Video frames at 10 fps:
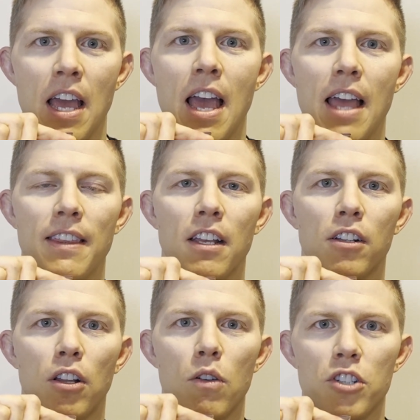and then
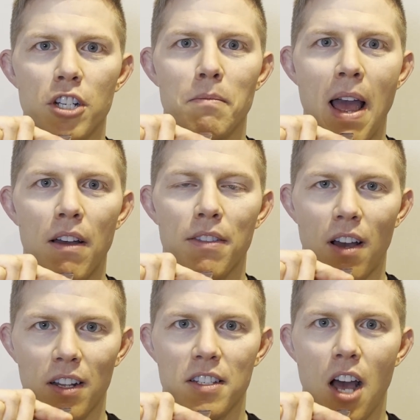close your mouth
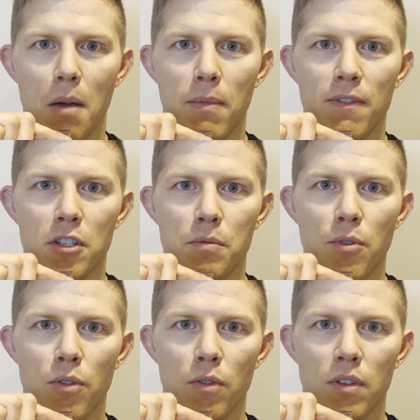on top of the
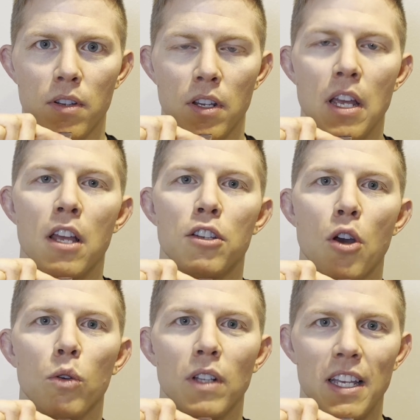spoon.
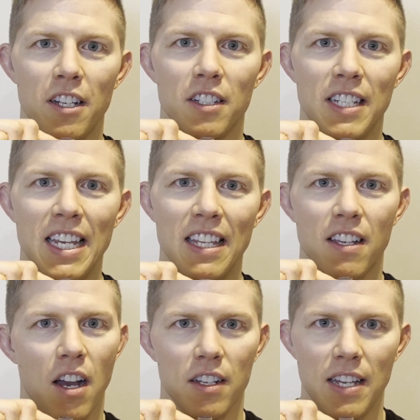Don't let your teeth
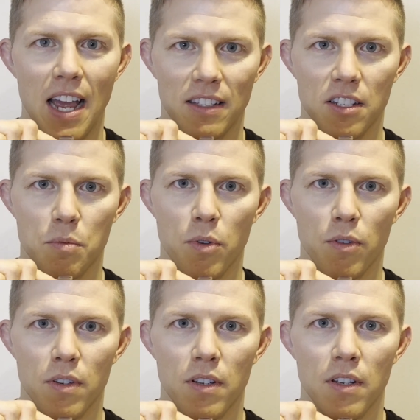contact the
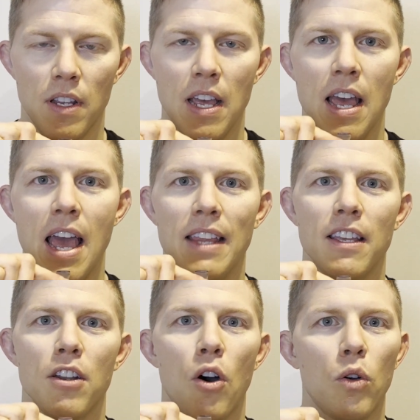spoon and
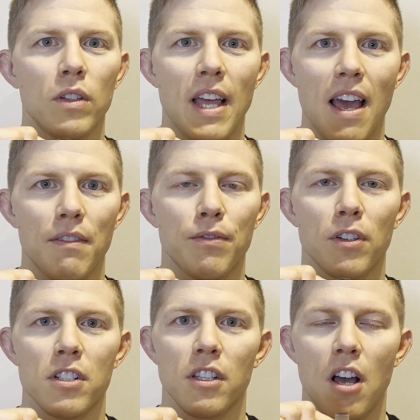then hold that for
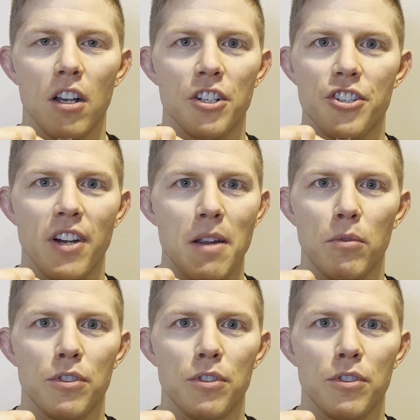as long as you're able